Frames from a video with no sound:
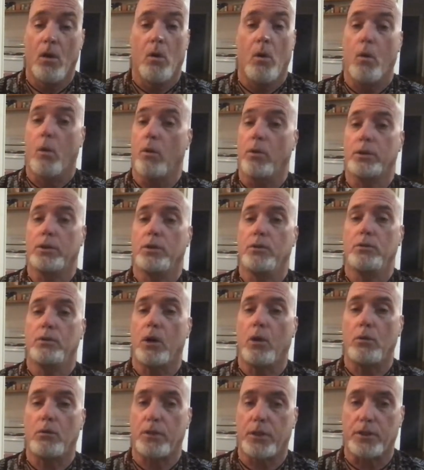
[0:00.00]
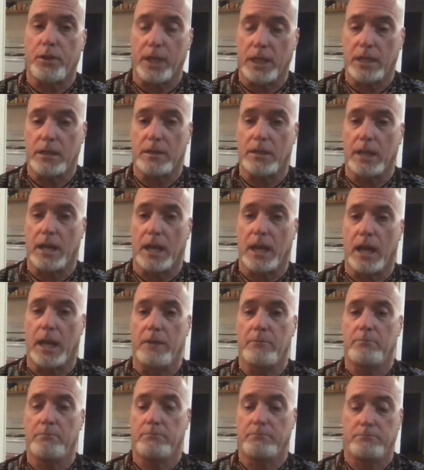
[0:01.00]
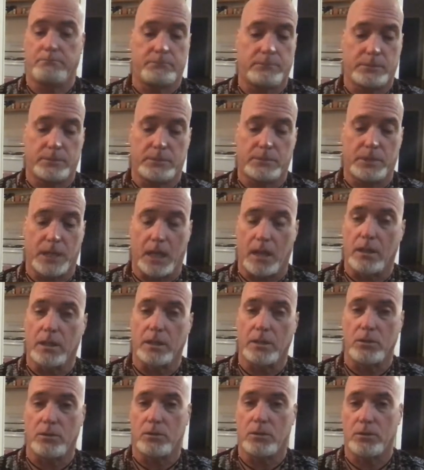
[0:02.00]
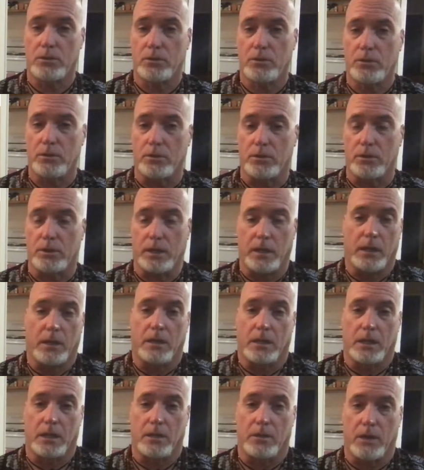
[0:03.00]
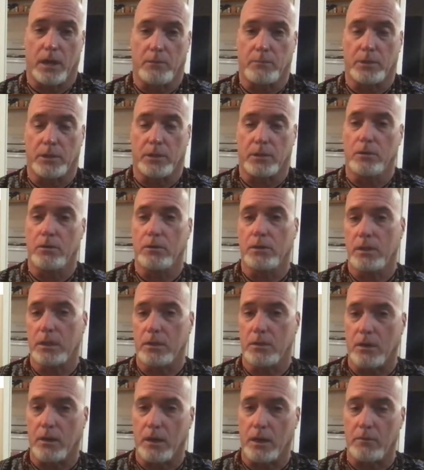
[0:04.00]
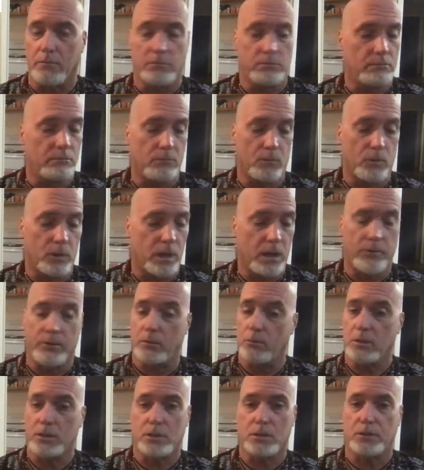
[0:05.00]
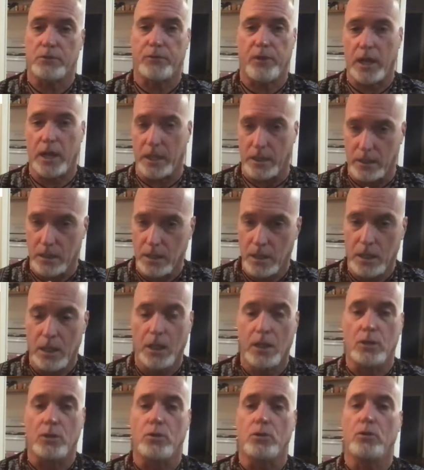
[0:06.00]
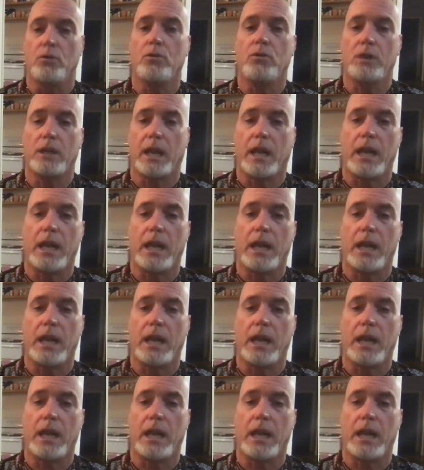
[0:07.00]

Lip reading: or you don't think that I'm telling you the truth, that either I'm deluded or I'm whatever, which is fine. You can